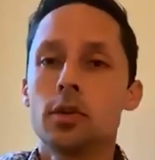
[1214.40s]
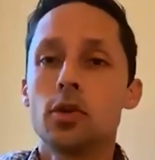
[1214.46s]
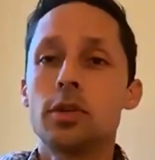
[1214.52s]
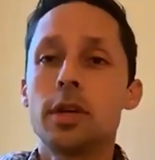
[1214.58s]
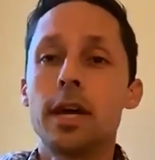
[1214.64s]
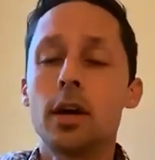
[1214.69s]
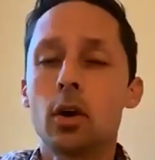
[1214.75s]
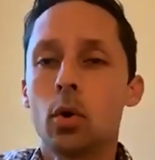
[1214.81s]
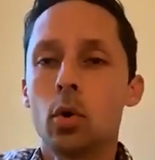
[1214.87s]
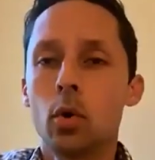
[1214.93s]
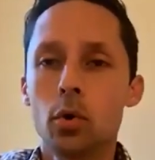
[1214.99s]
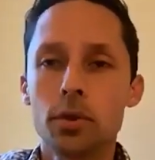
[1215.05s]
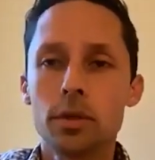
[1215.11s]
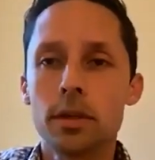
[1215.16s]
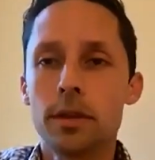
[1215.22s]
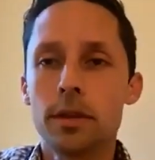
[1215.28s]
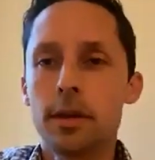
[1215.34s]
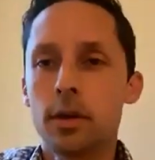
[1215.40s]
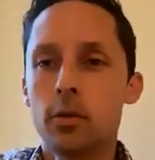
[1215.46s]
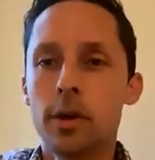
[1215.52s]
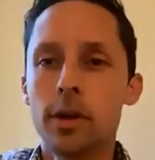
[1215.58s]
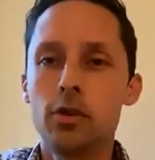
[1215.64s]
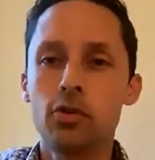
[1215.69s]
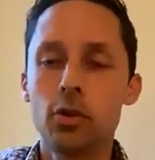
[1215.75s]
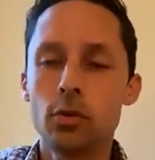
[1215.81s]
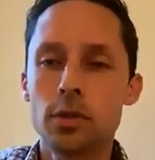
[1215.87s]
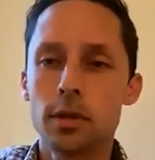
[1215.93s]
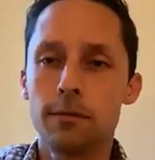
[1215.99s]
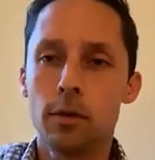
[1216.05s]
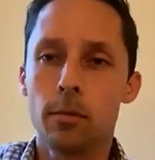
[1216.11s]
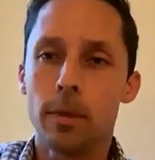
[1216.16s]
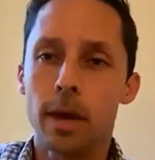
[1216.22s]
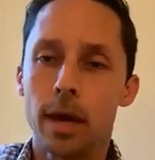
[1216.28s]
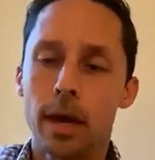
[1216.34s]
take hold, the green shoots, if you
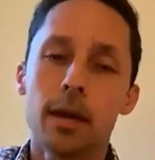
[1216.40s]
may.